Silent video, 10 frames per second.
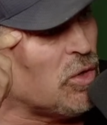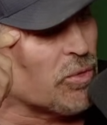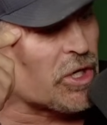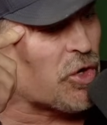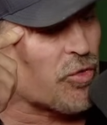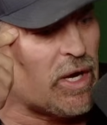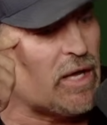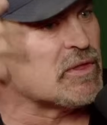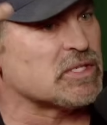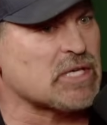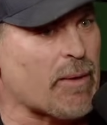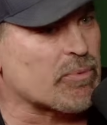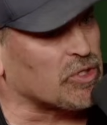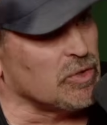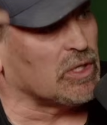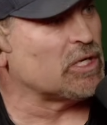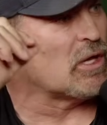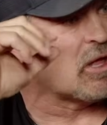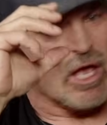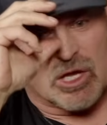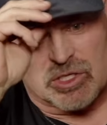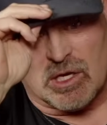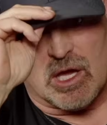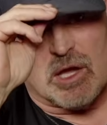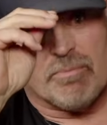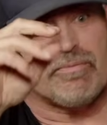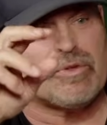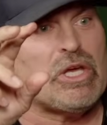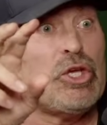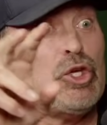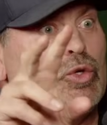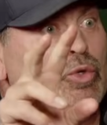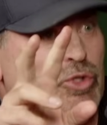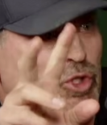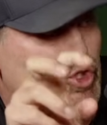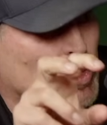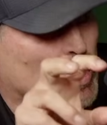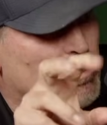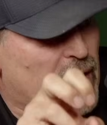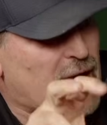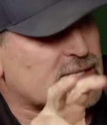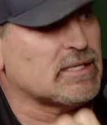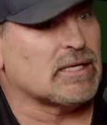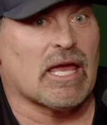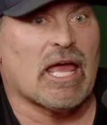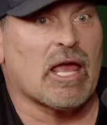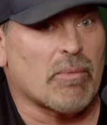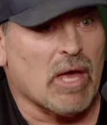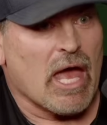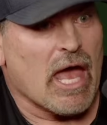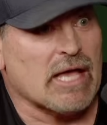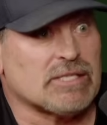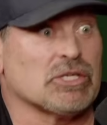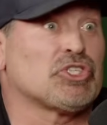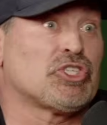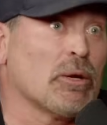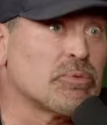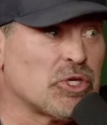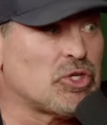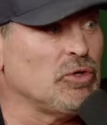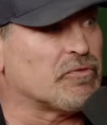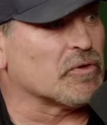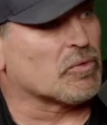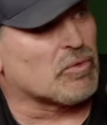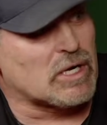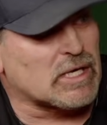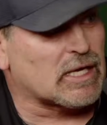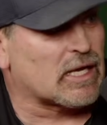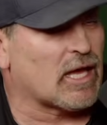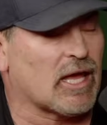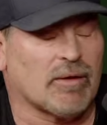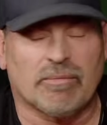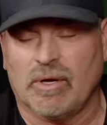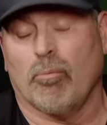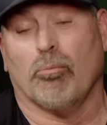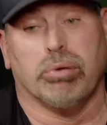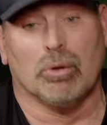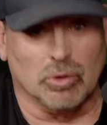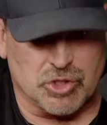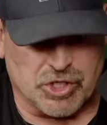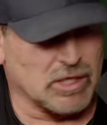we're going to create this opportunity to use the short passing game as a substitute for the running game. Bullshit.